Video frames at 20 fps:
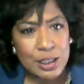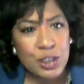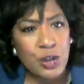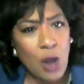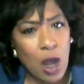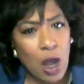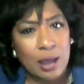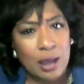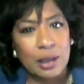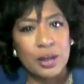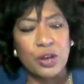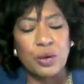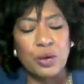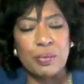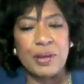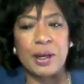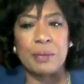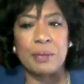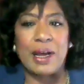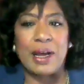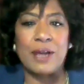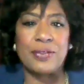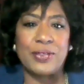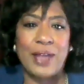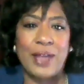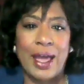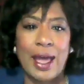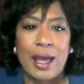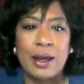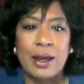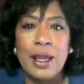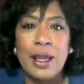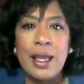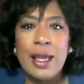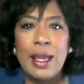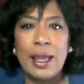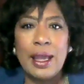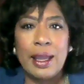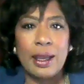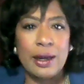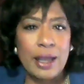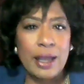Talk a little bit about that and